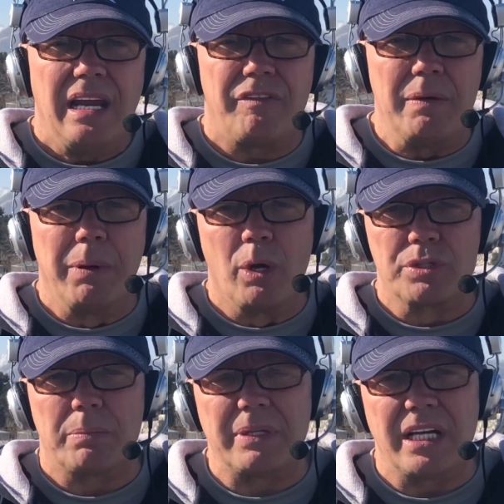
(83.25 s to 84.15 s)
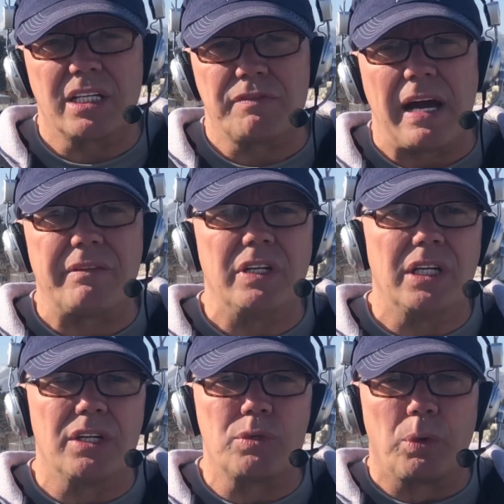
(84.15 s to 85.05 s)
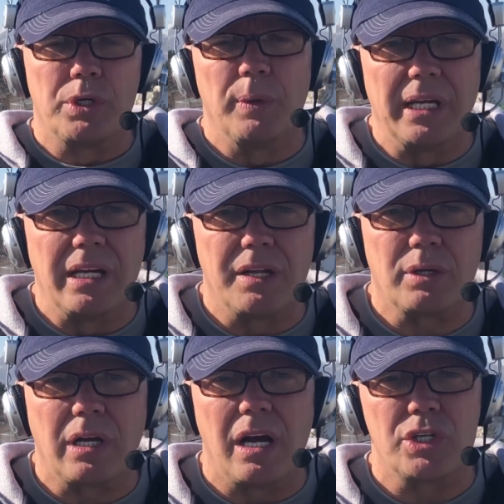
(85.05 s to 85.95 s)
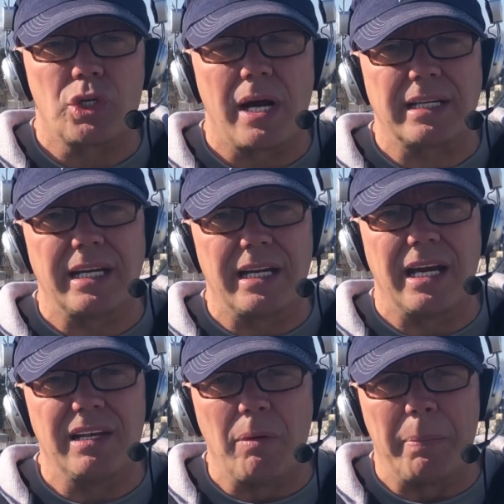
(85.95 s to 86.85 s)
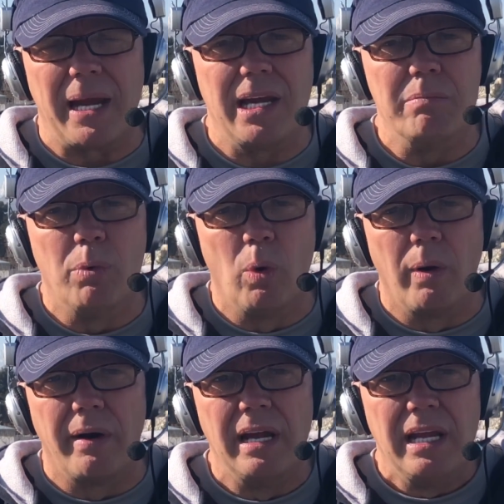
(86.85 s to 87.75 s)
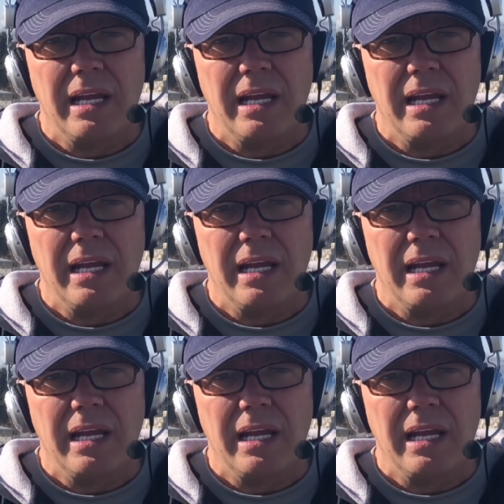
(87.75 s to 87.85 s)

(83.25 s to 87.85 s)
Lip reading: if he blows up the next 5 years, we're doing another contract and even paying him more